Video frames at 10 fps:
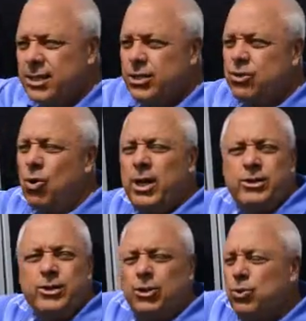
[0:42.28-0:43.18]
is going
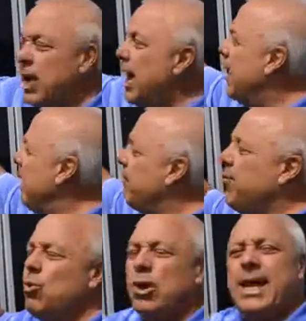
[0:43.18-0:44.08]
to, if
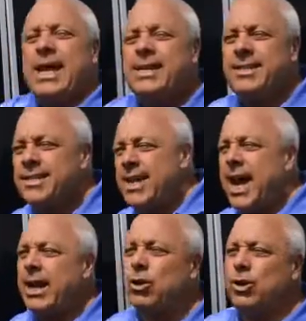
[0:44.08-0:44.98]
you were
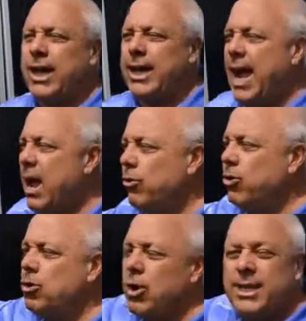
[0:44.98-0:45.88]
inside looking out, you're
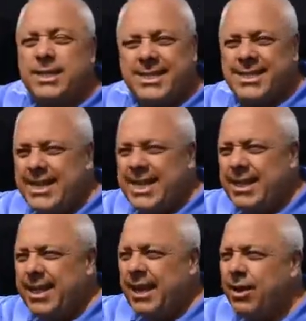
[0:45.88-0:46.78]
going to see
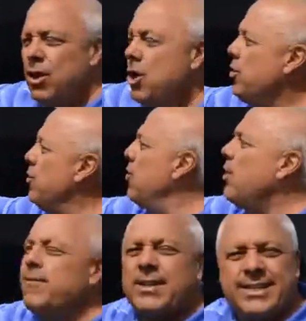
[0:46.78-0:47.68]
that you don't
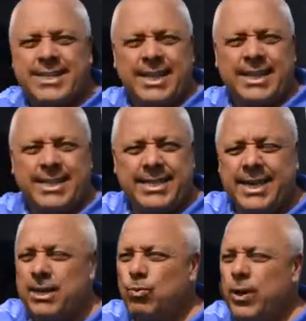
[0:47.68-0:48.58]
even see the
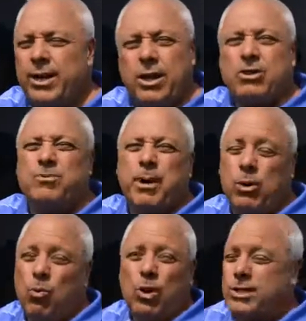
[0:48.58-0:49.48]
tinted windows, but it
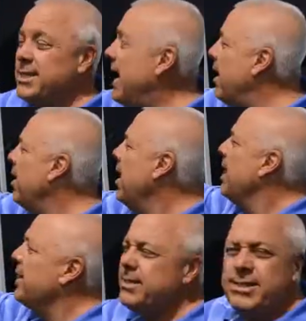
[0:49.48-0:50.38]
works out.
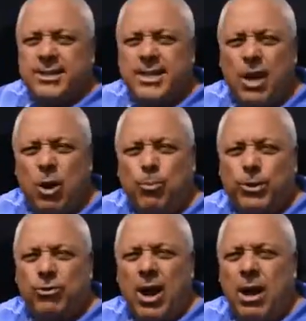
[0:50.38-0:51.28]
This is to help with
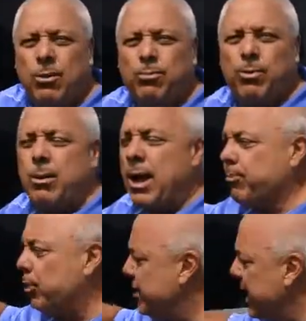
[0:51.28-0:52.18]
ground
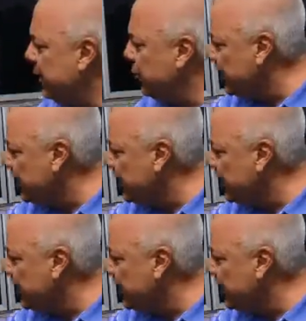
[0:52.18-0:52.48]
protection.